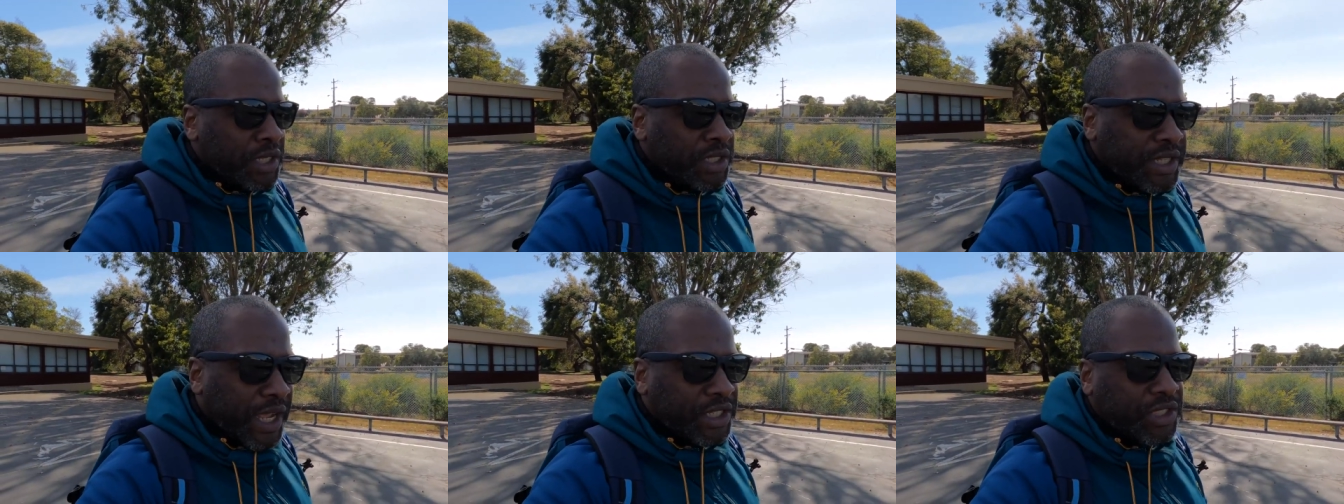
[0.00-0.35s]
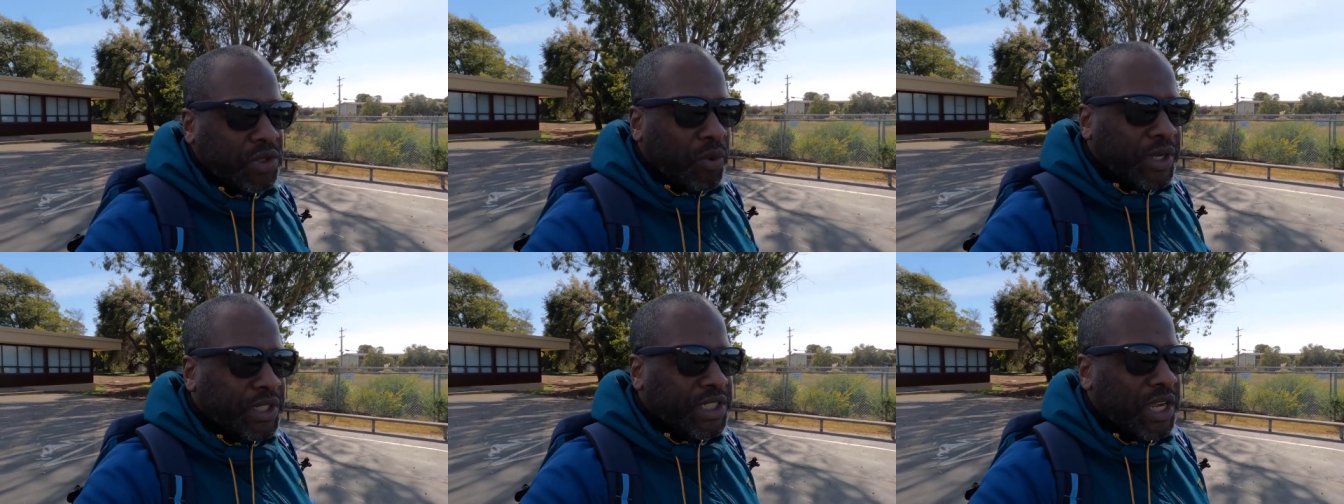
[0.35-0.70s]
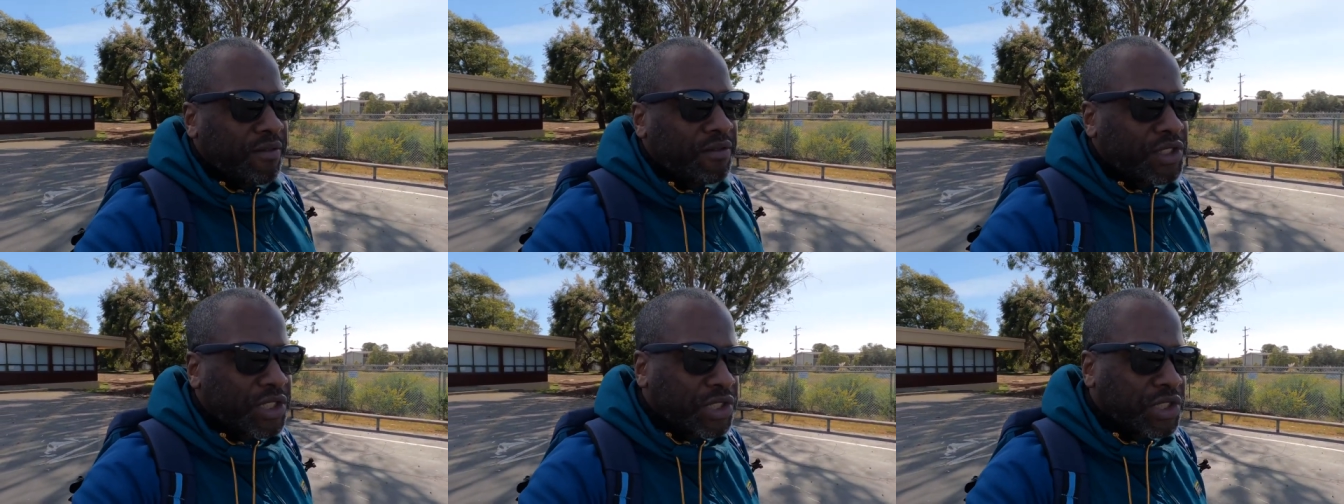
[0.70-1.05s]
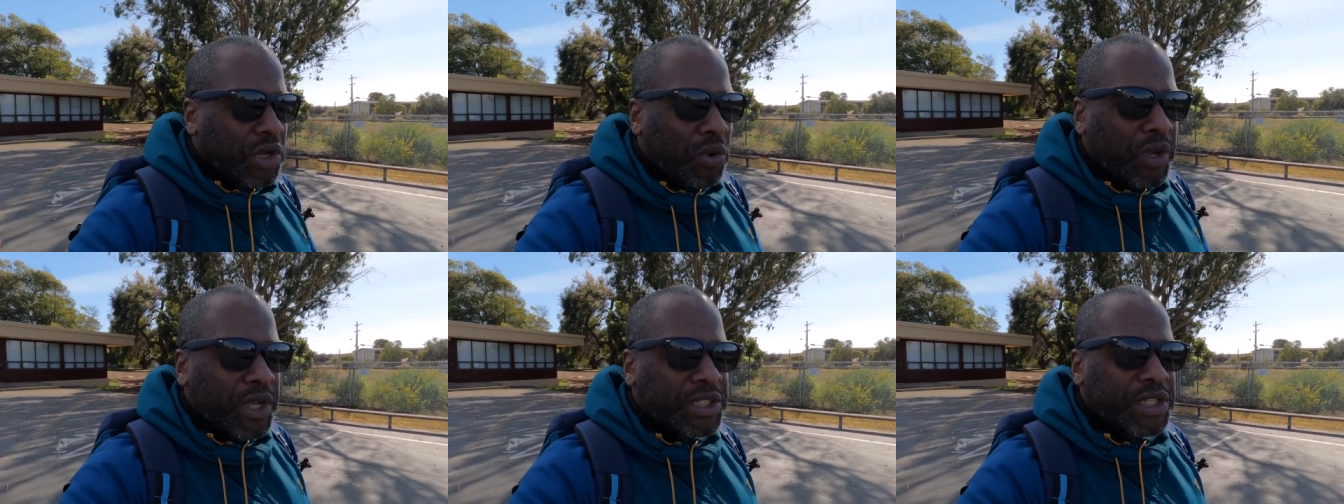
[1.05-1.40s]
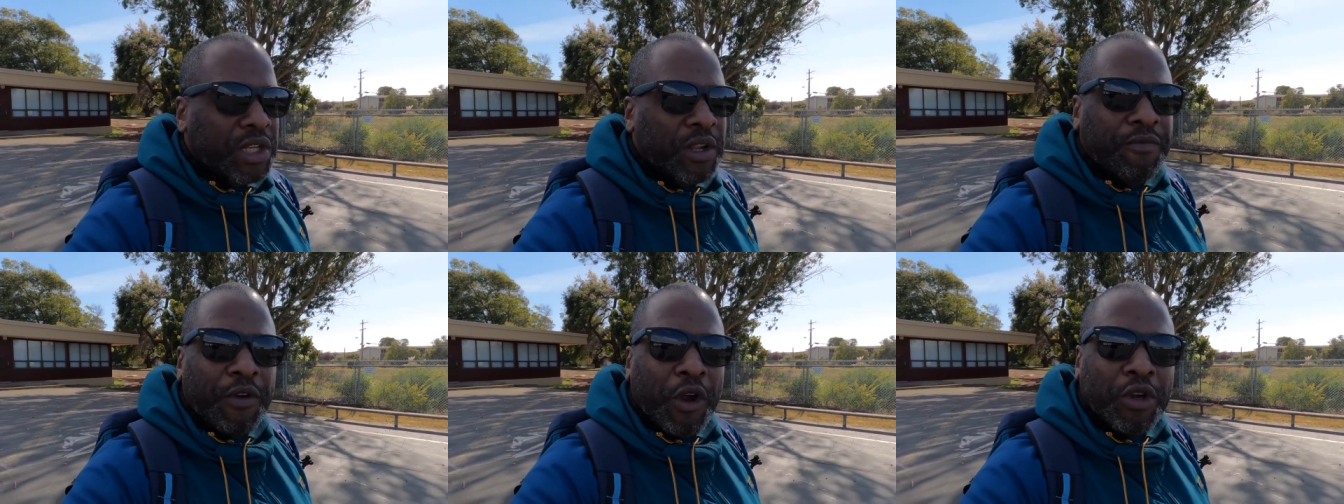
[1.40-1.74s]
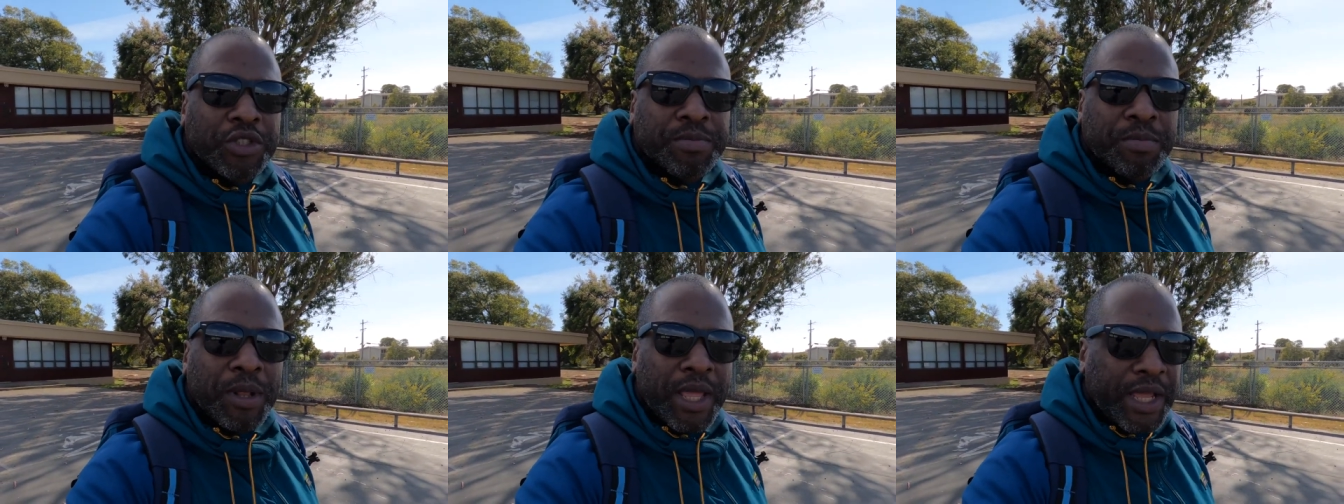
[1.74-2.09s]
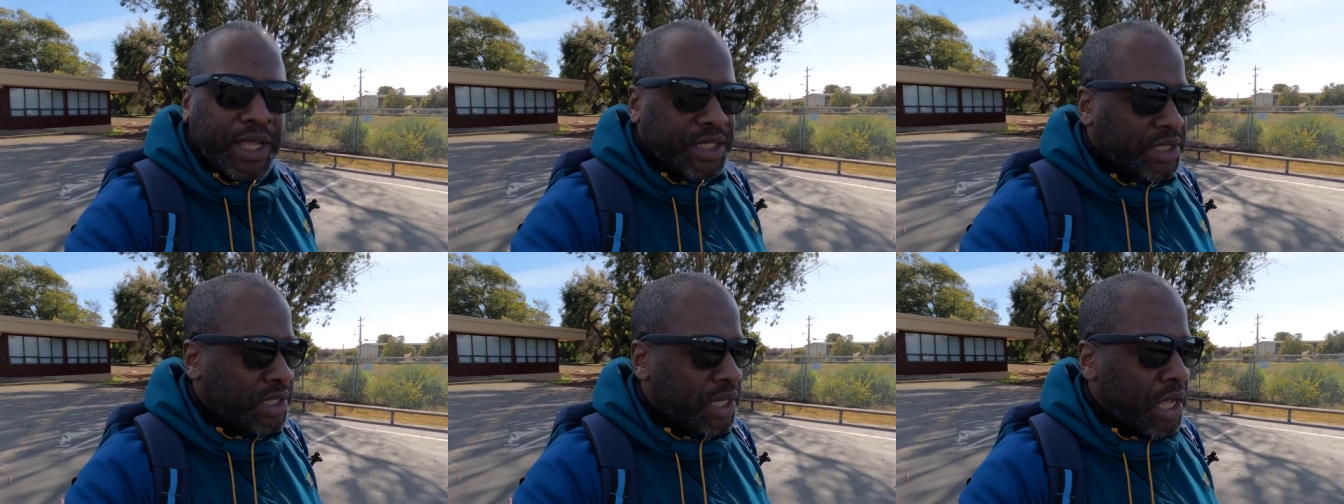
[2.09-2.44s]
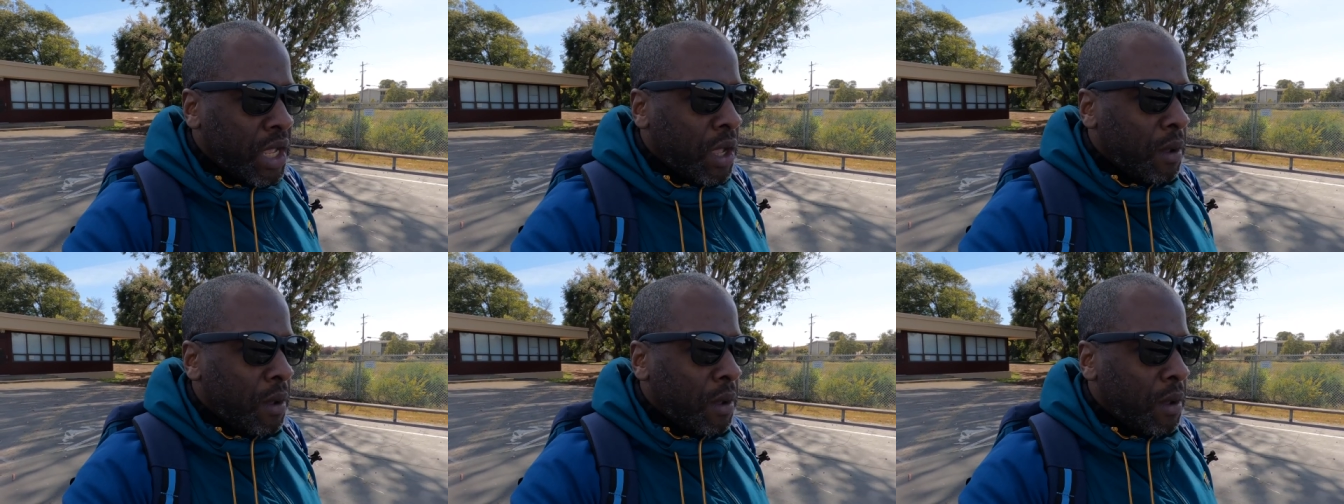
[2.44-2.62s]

That's the way San Francisco is in the first place,